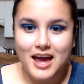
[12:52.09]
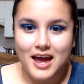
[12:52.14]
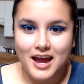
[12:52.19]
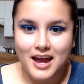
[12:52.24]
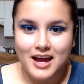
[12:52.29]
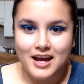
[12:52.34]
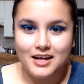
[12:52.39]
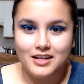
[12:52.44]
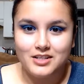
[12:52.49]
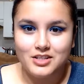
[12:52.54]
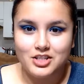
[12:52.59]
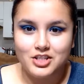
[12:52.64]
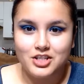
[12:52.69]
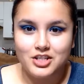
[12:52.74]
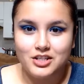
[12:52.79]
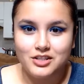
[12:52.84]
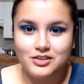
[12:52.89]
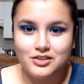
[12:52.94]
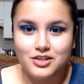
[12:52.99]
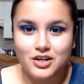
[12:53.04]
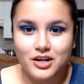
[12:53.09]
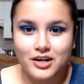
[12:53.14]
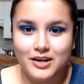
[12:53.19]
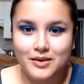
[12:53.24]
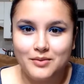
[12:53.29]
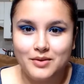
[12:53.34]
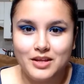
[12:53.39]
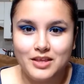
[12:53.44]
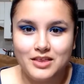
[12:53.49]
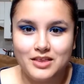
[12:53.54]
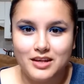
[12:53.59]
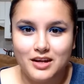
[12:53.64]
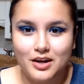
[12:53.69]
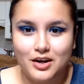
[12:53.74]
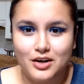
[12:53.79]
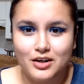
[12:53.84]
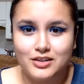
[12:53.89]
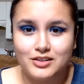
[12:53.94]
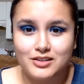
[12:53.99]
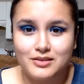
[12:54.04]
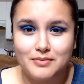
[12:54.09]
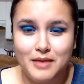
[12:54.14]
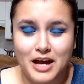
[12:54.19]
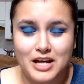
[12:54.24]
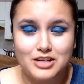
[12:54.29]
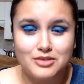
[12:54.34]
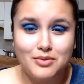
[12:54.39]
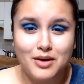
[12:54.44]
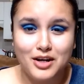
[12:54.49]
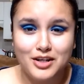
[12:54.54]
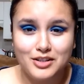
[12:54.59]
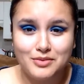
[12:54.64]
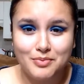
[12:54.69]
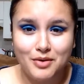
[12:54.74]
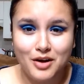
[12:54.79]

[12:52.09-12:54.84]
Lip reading: And she's starting with her Smashbox